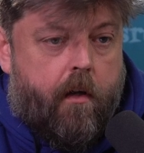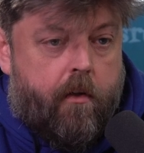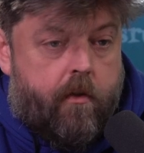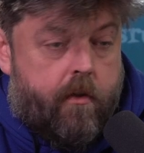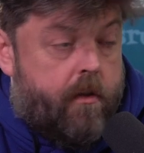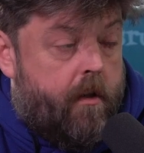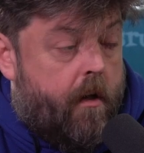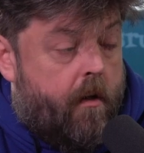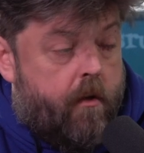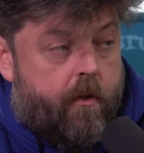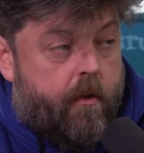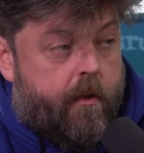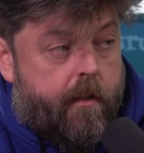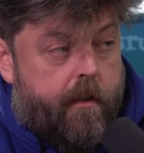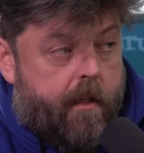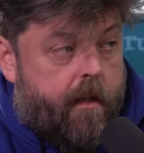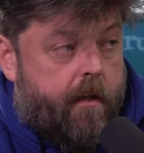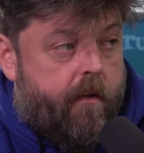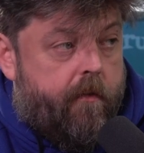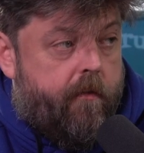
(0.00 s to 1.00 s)
just aren't good
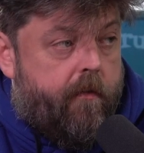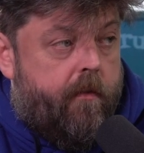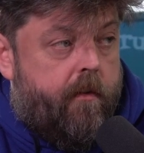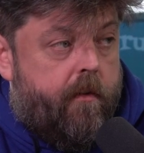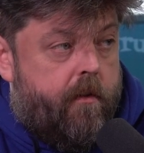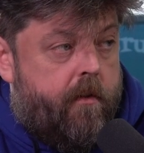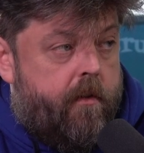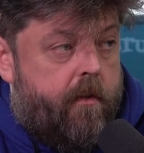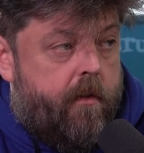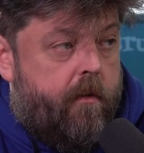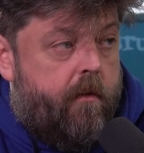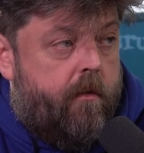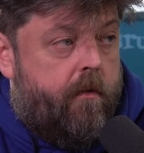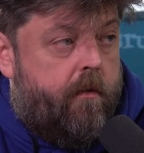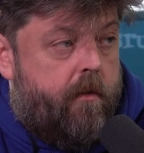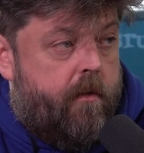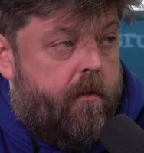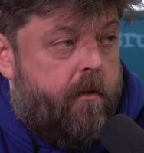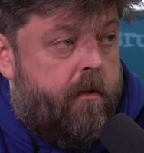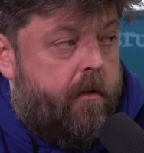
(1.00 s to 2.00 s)
enough to
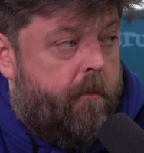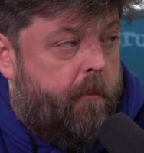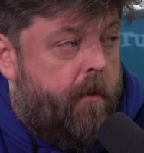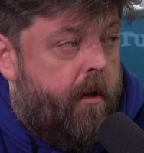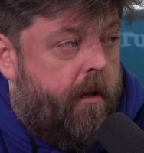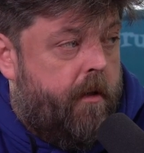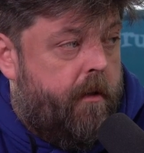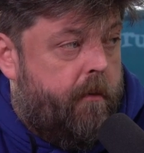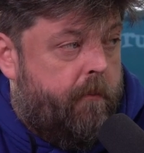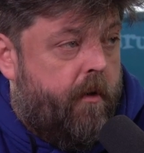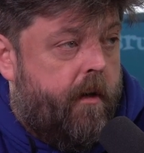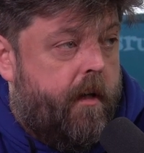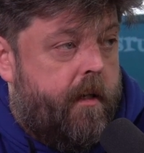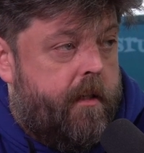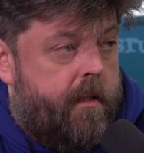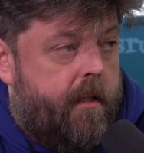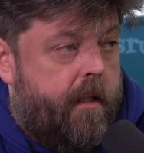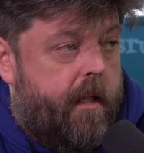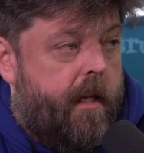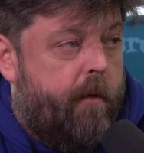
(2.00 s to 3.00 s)
command the
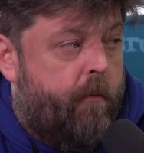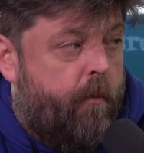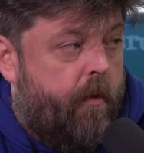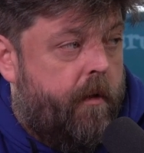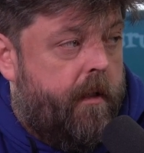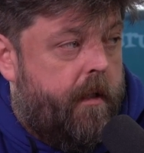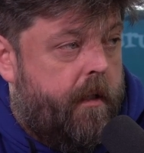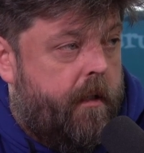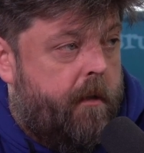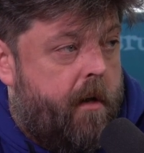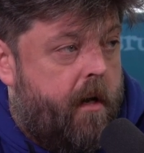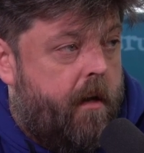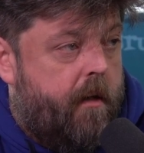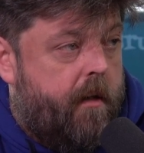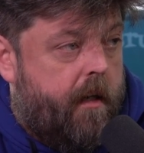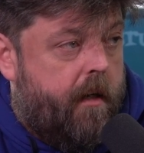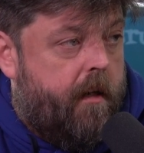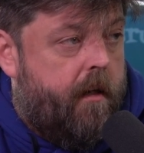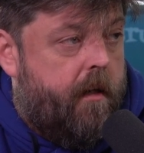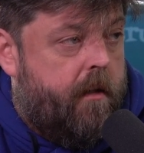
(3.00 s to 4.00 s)
price that they want in the
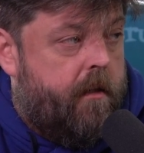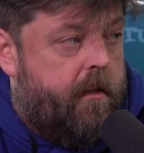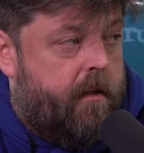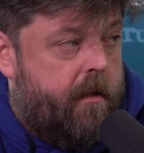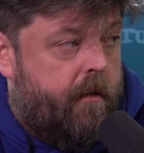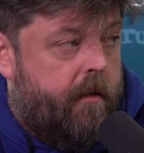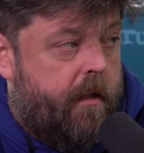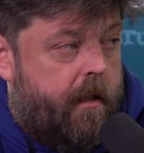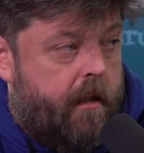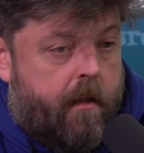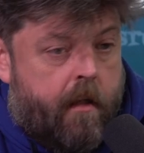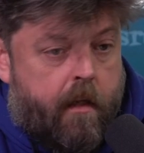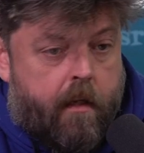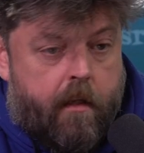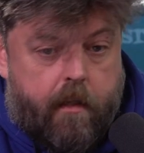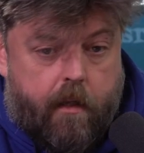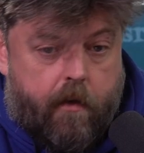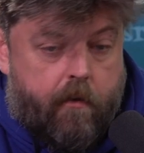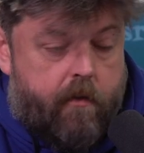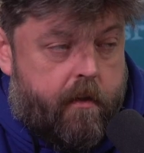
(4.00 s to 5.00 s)
market. And so then
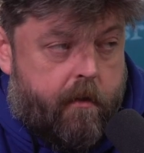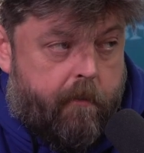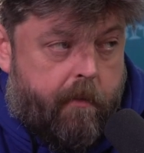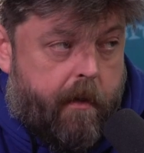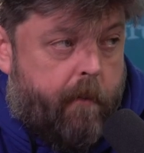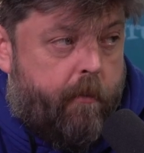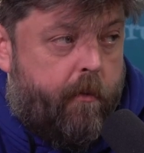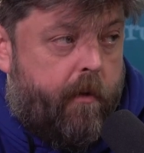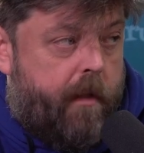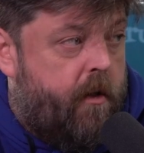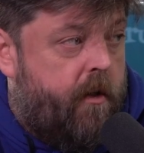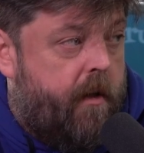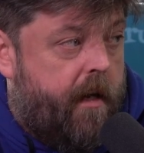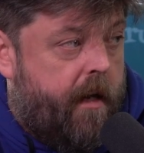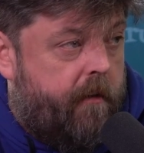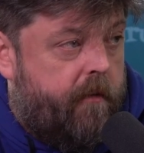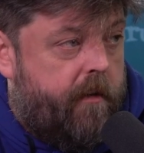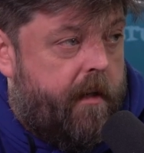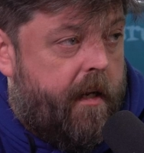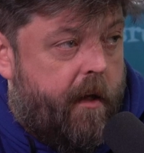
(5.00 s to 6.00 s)
those are the people then you
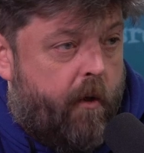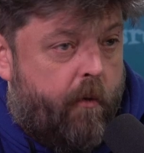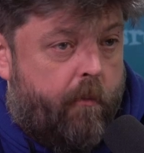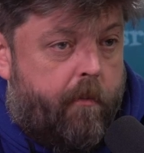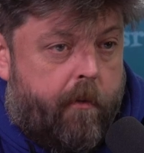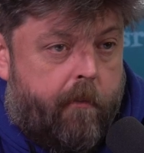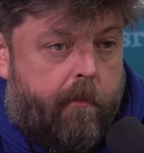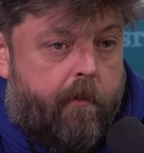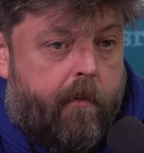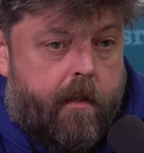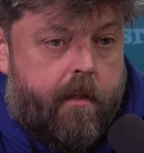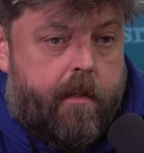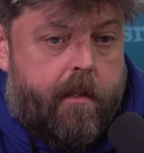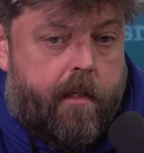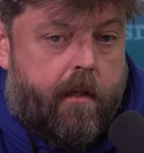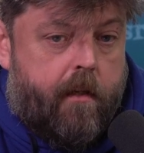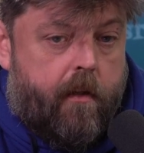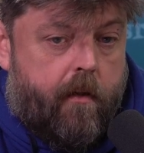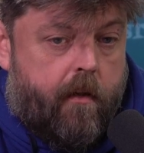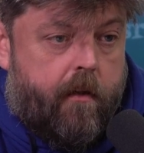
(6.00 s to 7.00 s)
have to help them and
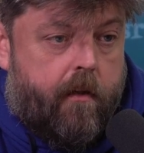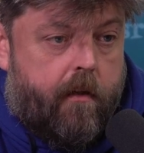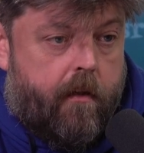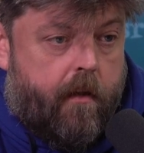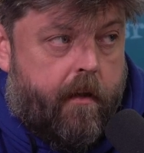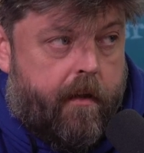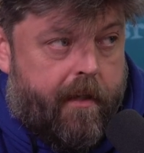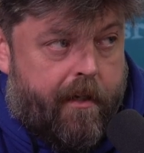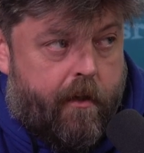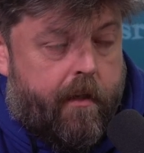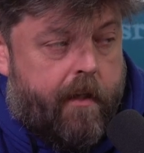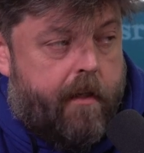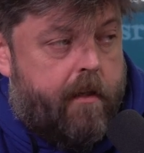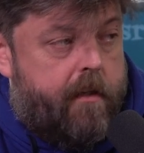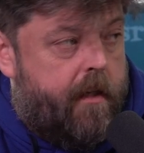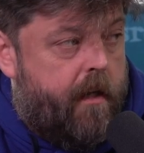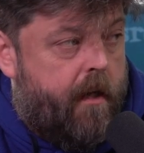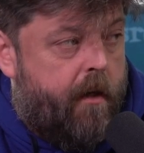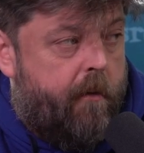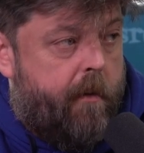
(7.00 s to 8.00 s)
say, look, I think you need
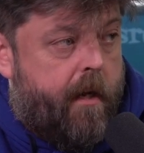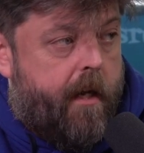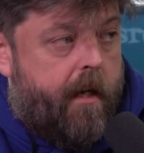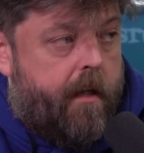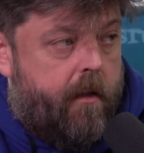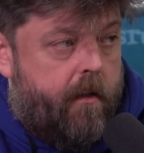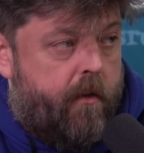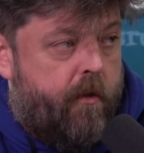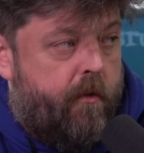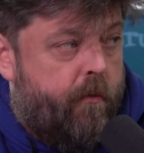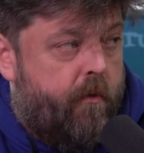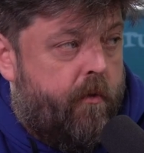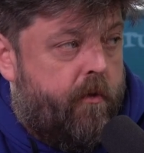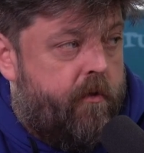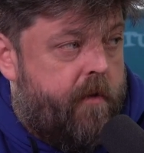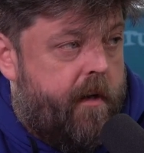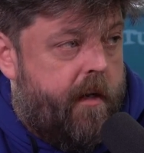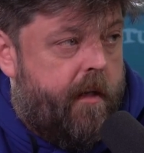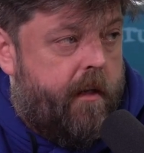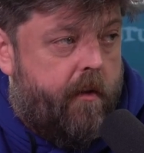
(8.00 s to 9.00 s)
to go back and do more
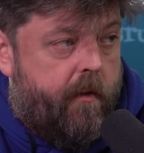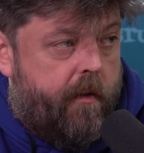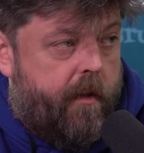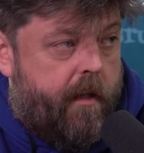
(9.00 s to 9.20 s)
training on